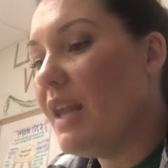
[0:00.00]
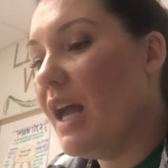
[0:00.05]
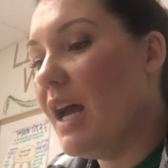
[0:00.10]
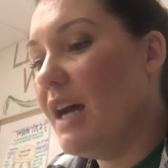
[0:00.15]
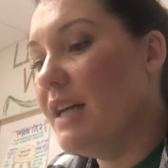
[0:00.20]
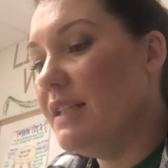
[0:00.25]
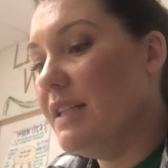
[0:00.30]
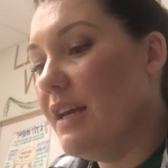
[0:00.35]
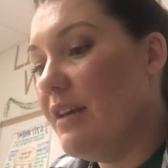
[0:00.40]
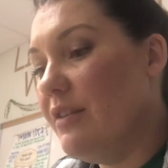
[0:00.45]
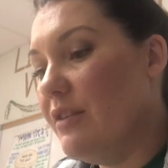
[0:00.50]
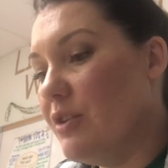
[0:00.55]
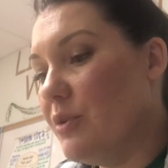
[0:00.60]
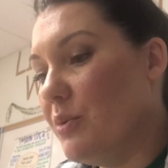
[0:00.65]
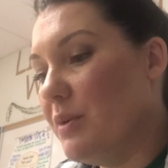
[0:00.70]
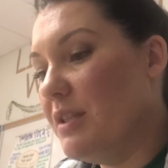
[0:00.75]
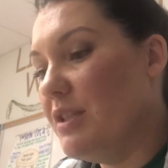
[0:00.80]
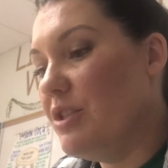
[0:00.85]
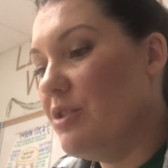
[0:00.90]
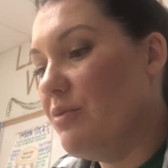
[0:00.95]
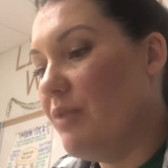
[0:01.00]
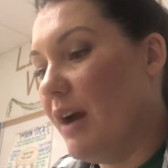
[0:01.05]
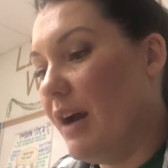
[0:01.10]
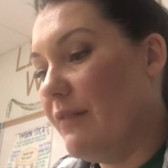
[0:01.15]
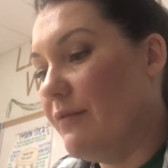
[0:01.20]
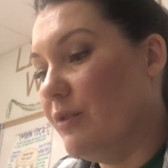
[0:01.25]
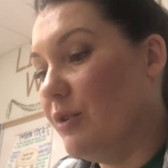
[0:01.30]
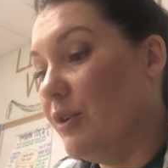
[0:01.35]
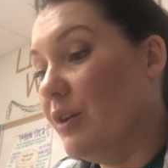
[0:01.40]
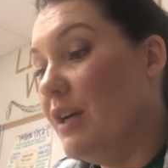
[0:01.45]
I take the .22
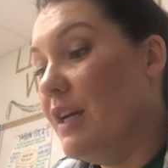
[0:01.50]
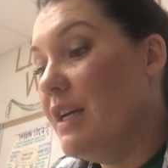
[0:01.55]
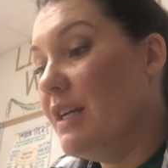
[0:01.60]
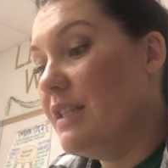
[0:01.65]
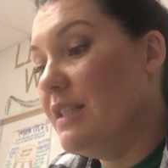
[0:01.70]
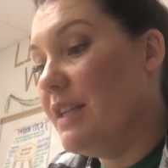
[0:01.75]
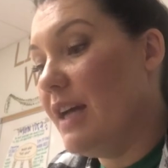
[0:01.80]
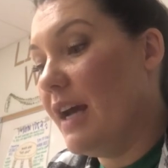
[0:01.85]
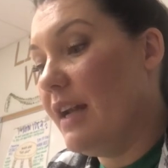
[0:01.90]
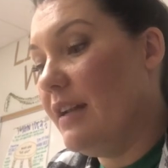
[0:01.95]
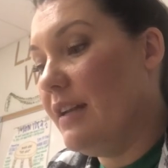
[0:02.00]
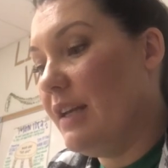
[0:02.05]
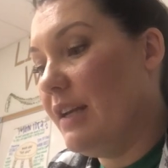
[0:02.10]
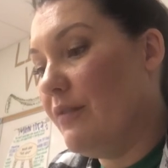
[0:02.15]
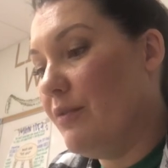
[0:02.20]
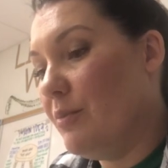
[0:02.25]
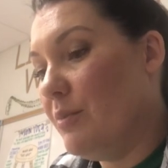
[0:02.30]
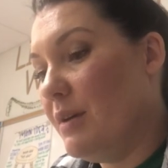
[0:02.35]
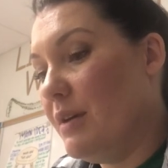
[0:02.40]
rifle Dad had given